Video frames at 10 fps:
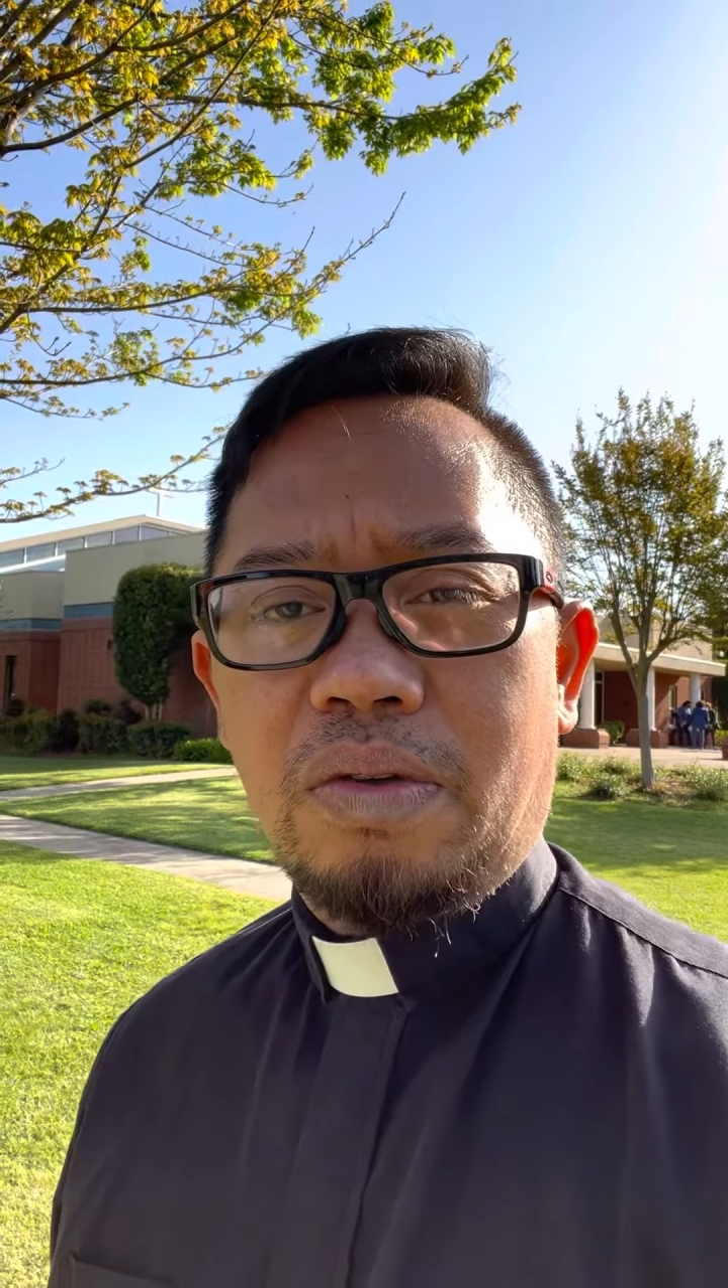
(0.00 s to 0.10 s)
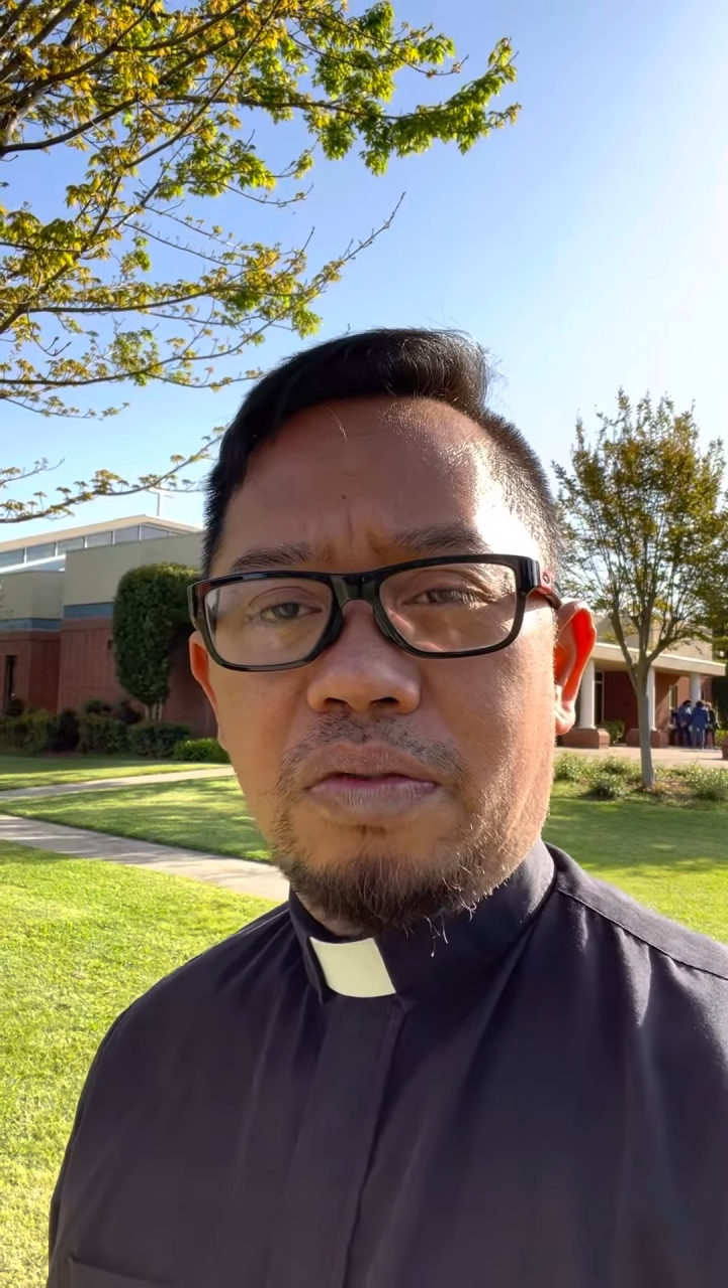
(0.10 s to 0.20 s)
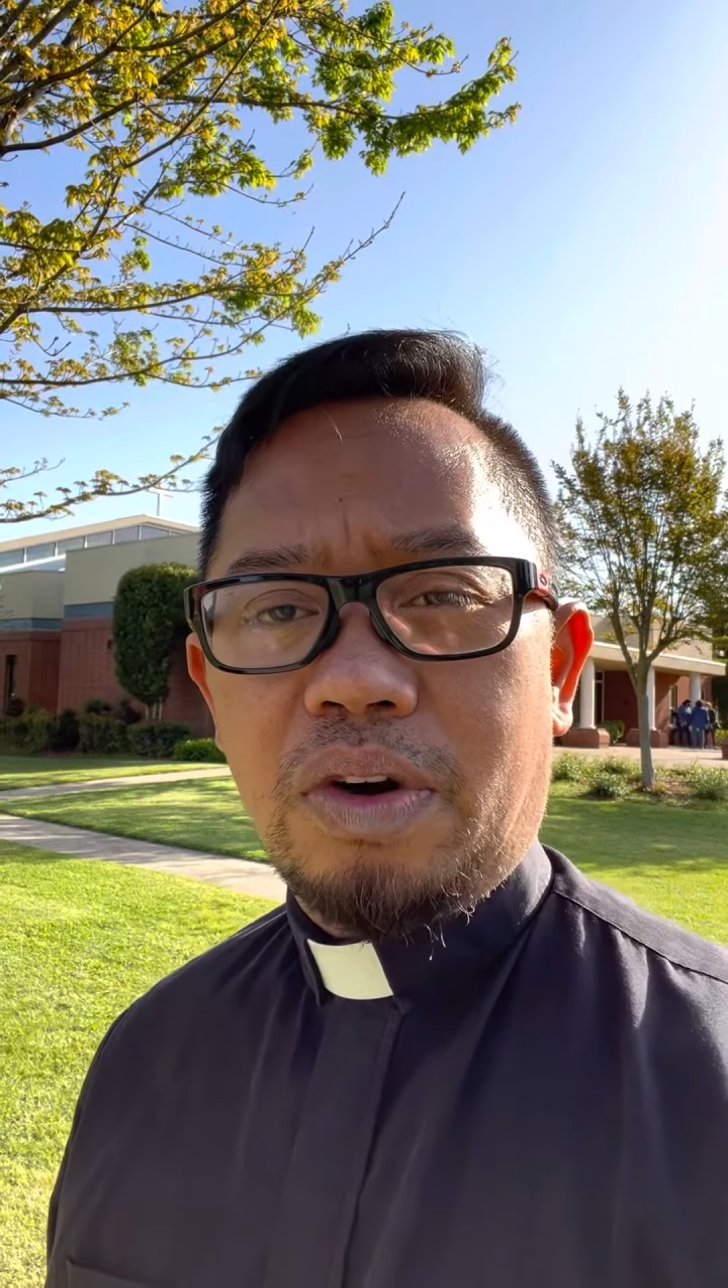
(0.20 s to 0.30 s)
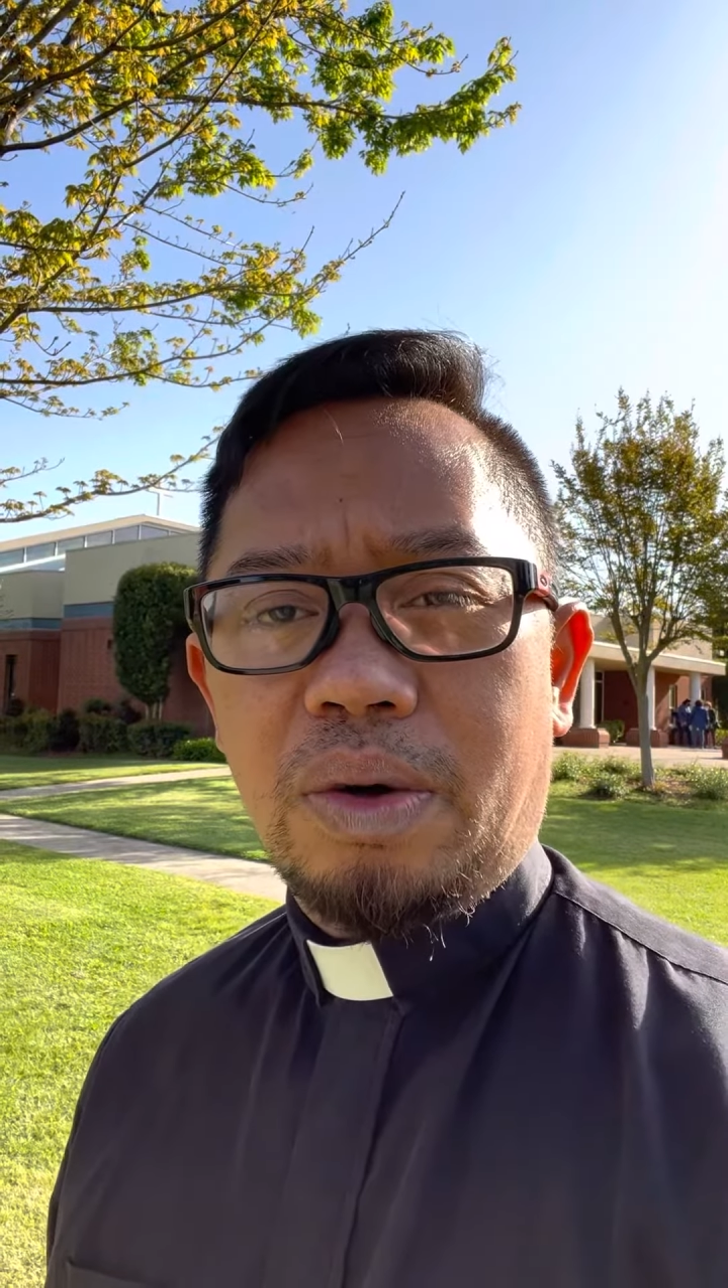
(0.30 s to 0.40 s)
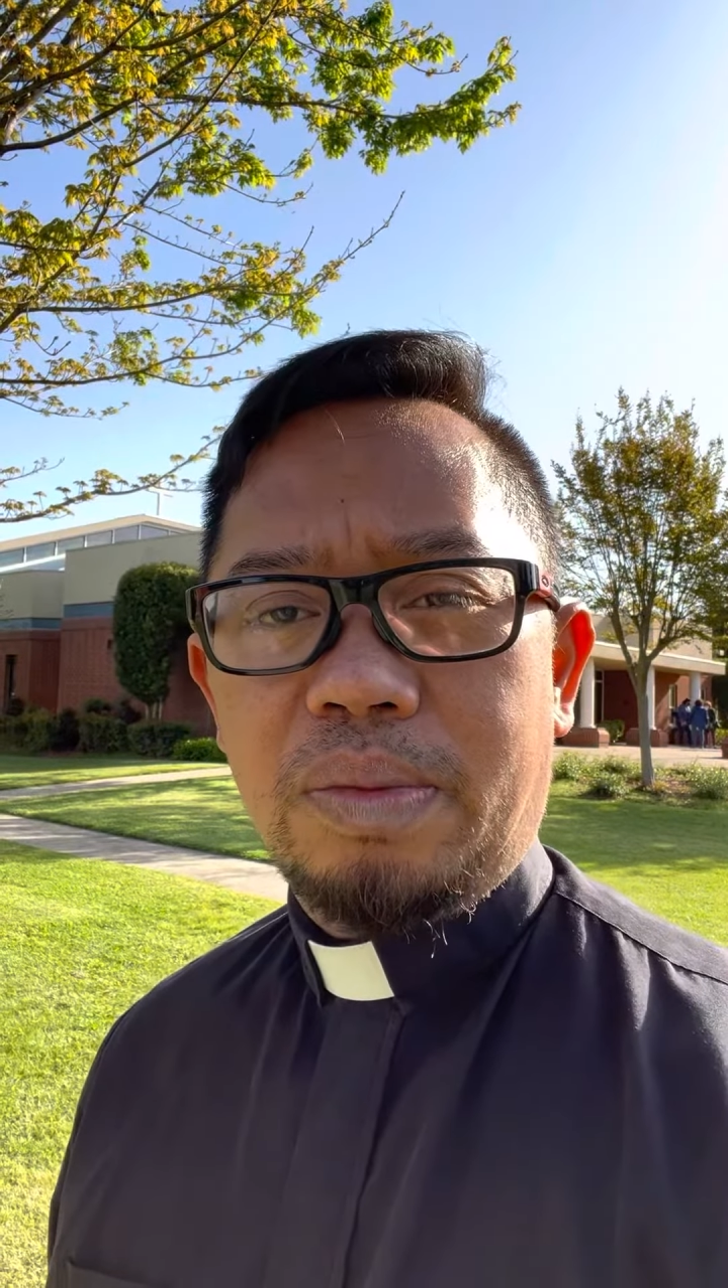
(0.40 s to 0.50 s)

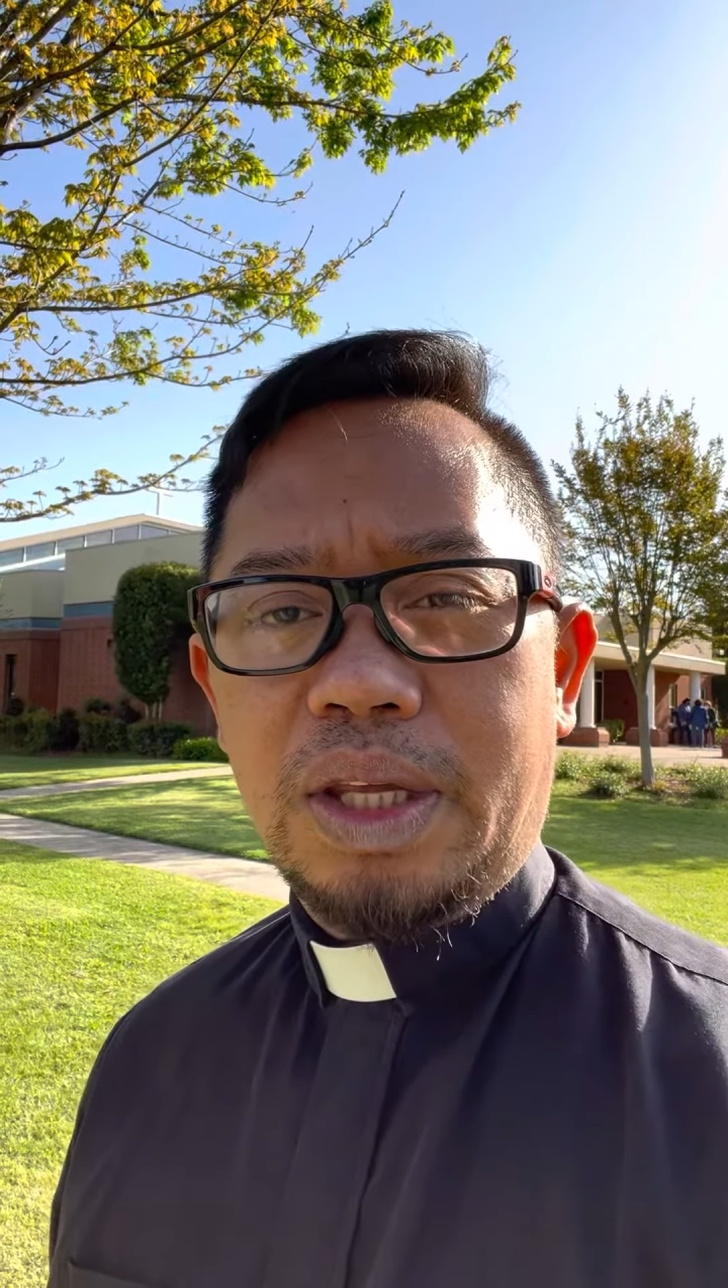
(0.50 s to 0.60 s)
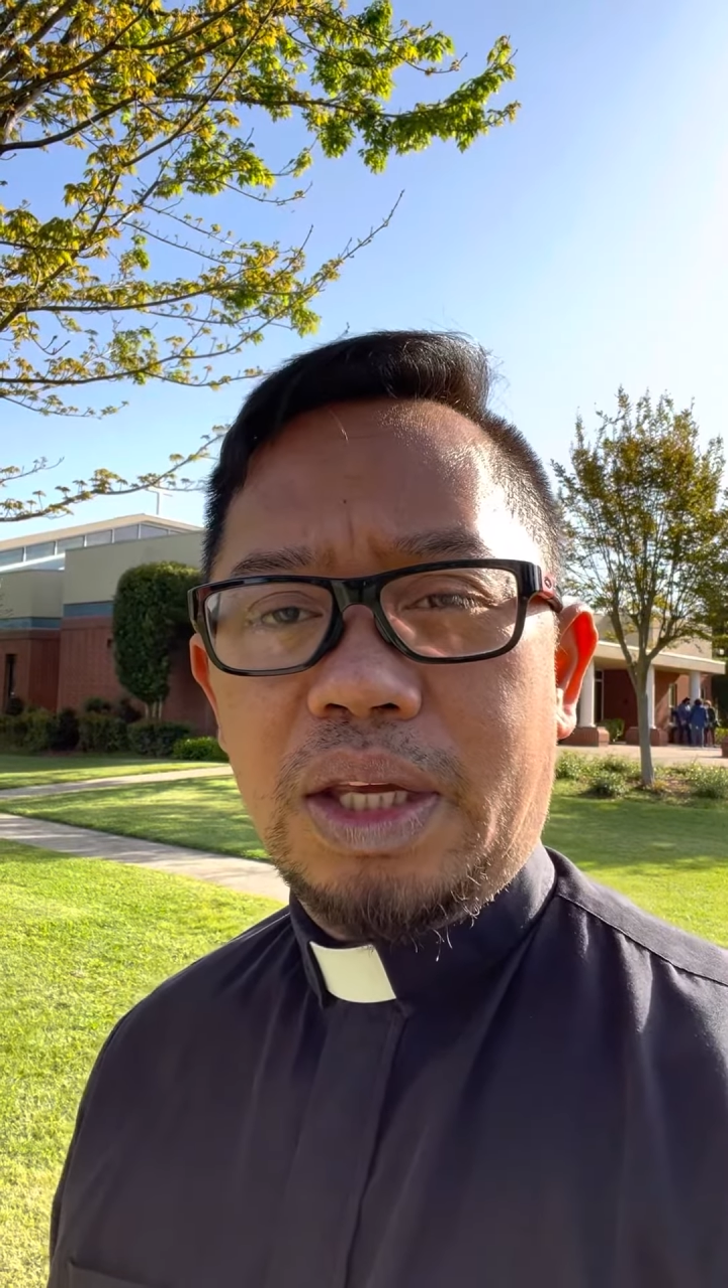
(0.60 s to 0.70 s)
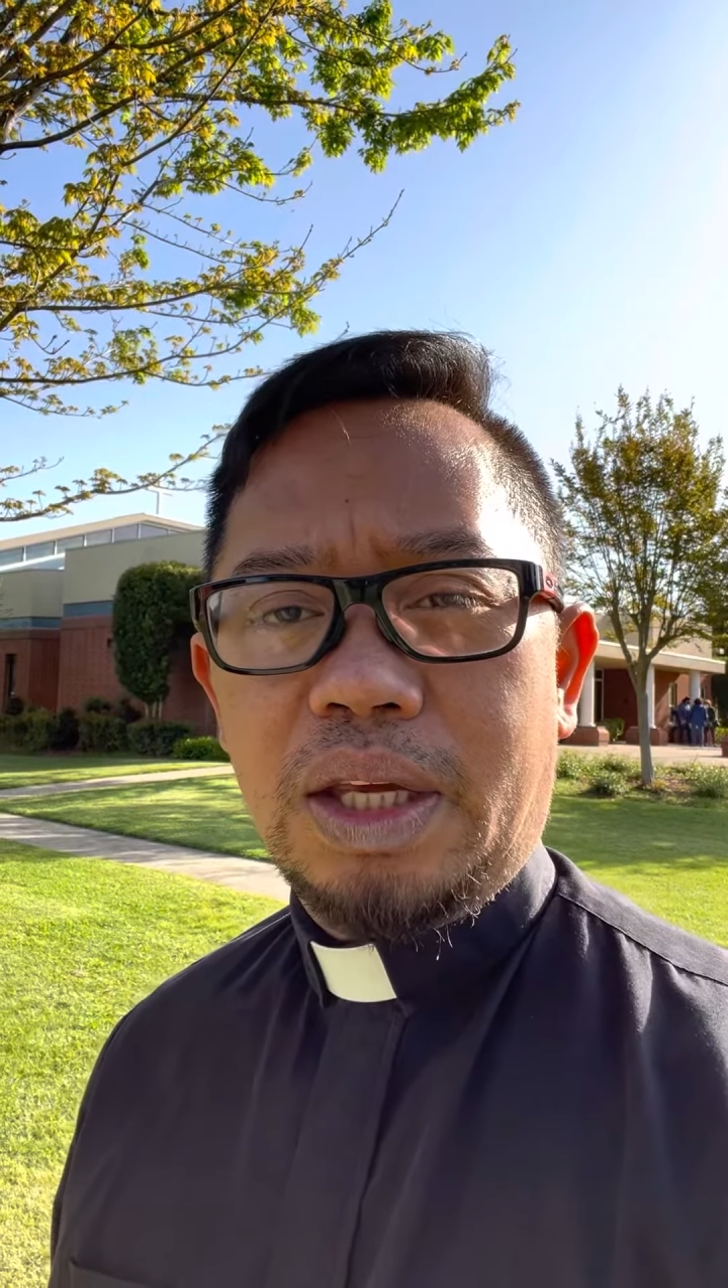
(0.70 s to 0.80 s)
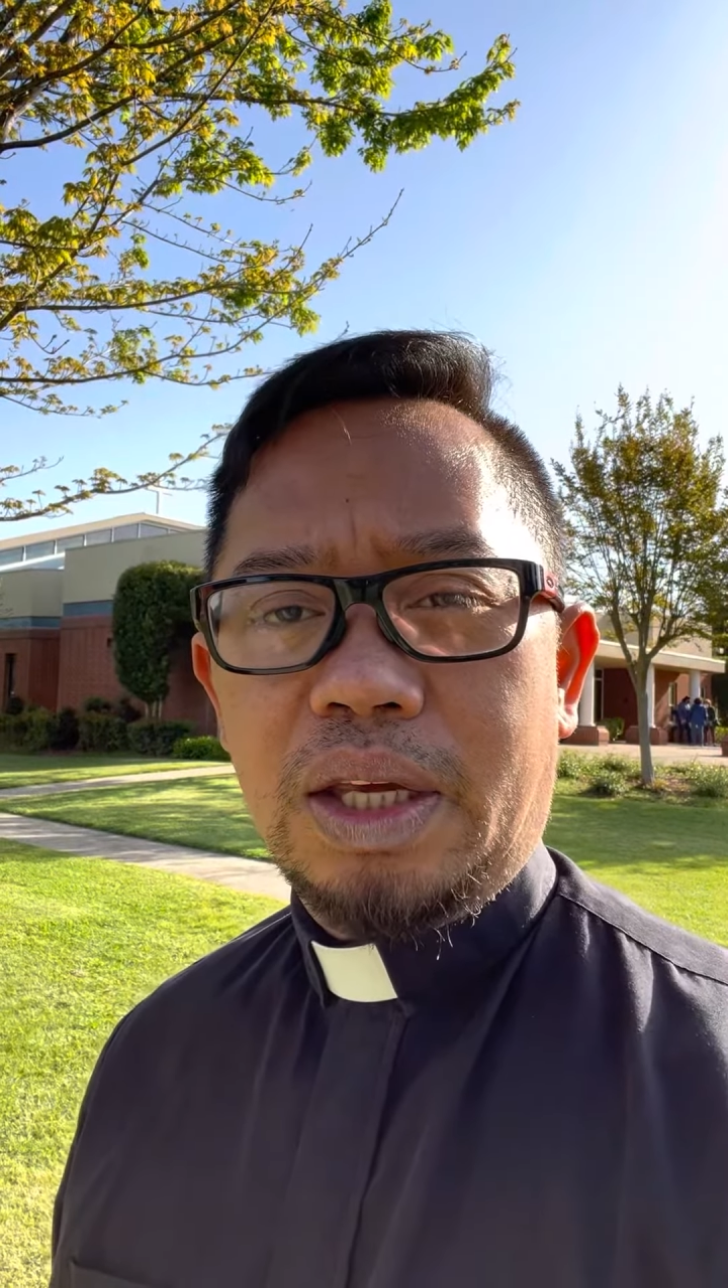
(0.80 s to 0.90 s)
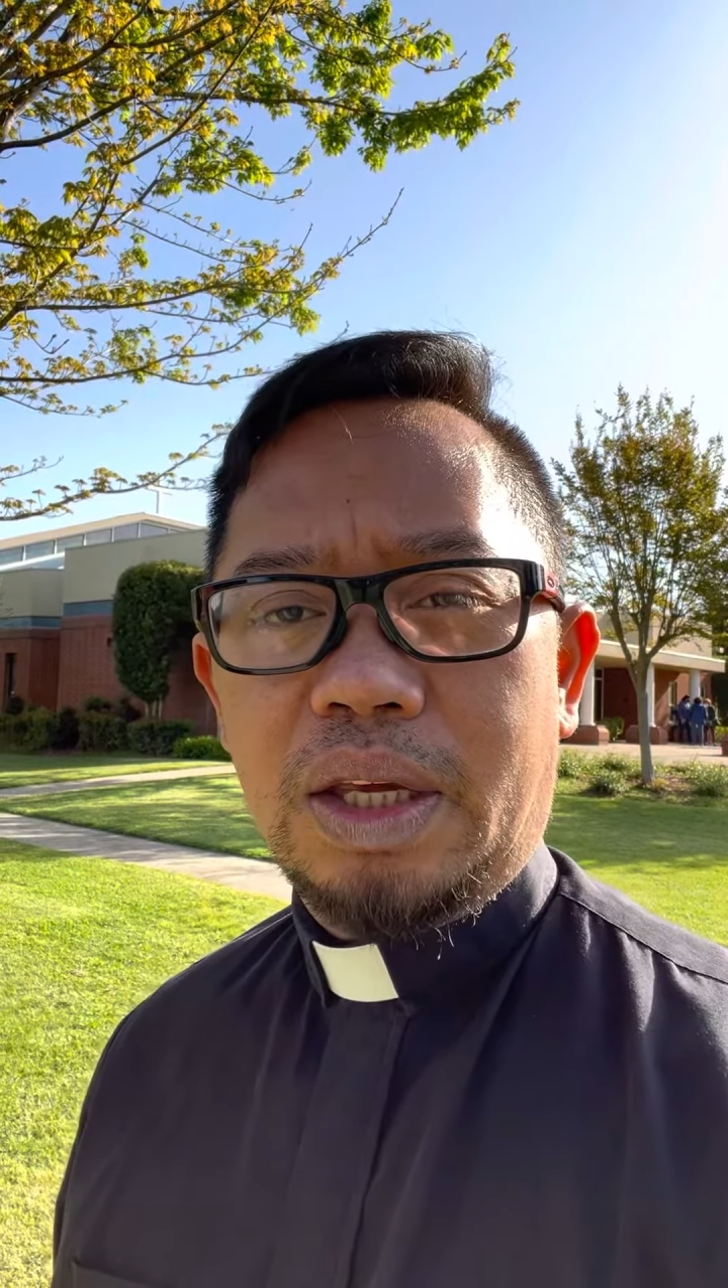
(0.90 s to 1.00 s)
from
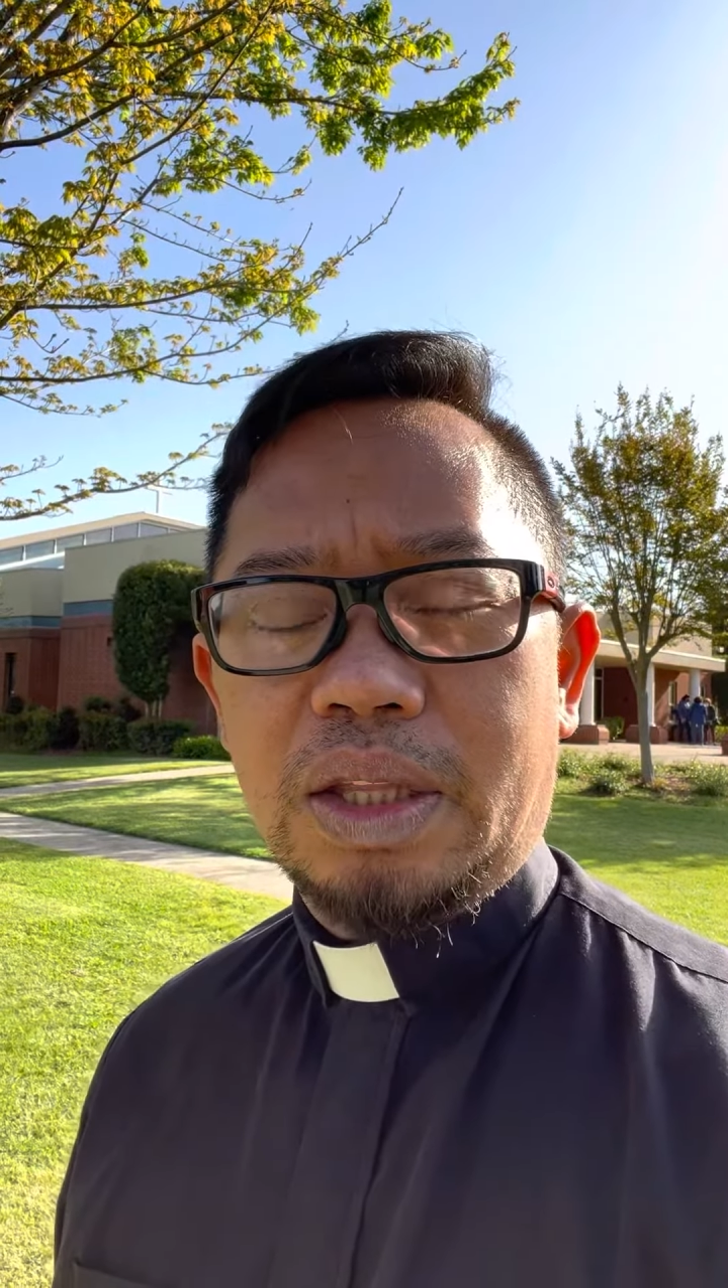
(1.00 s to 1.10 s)
the